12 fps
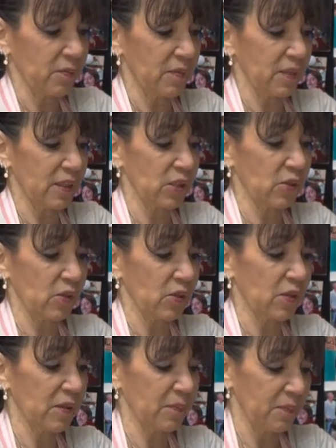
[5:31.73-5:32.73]
this dog.
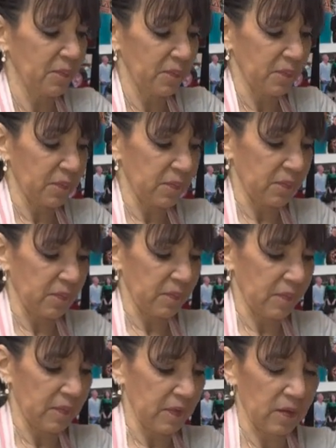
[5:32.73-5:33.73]

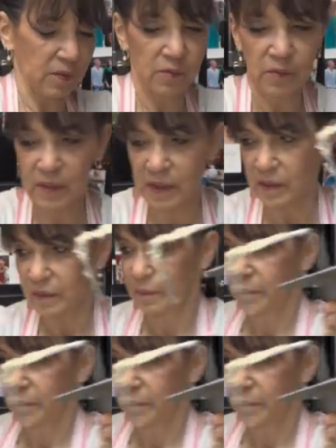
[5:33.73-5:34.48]
Okay.